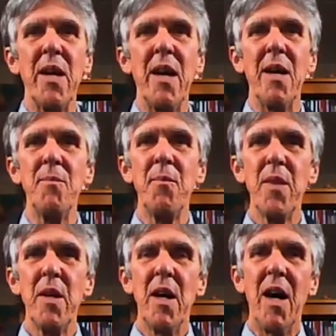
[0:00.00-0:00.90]

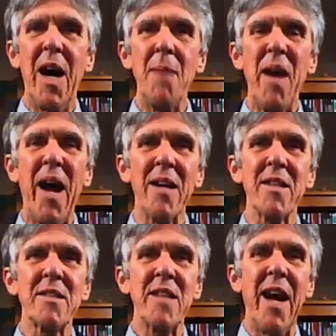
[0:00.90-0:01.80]
I'm out
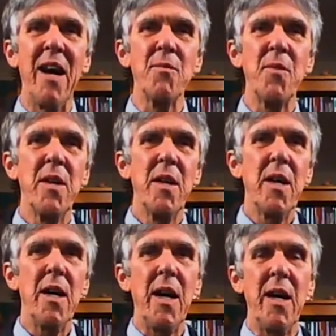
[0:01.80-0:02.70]
of town,
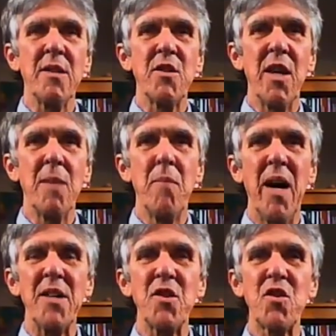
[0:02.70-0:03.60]
and
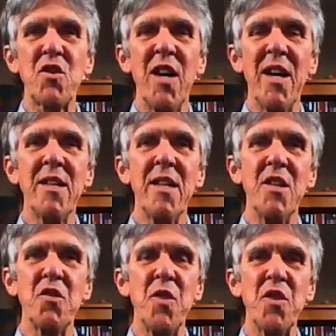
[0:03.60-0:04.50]
my son
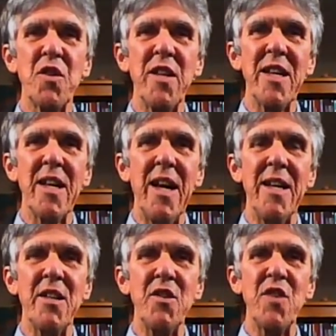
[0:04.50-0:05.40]
is visiting,
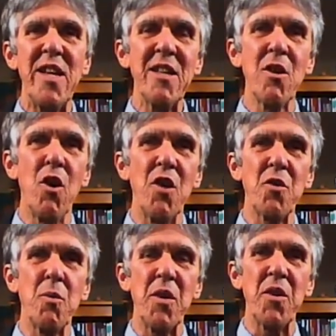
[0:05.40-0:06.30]
and his in-laws
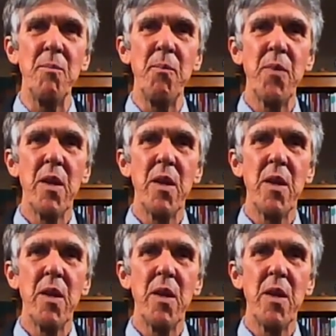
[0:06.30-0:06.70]
are with him.